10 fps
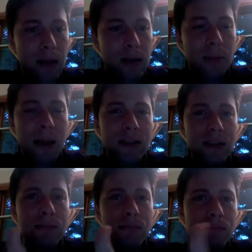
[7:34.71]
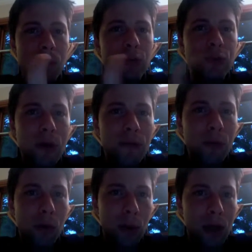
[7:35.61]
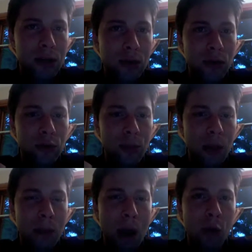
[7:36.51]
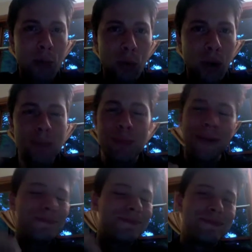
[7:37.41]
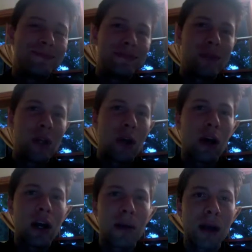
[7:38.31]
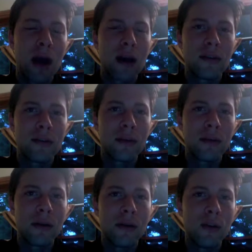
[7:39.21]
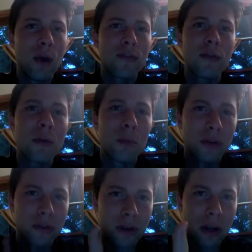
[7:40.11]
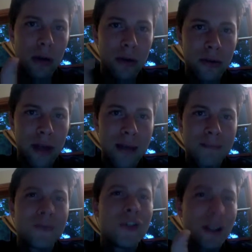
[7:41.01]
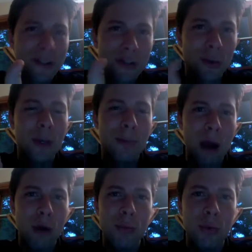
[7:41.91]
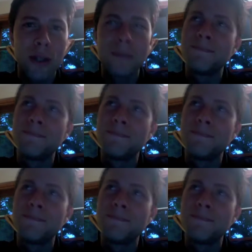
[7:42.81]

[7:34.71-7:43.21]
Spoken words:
The best and most straightforward way to do this would be a PowerPoint, but I got to be honest, you have so many more skills that just doing a PowerPoint,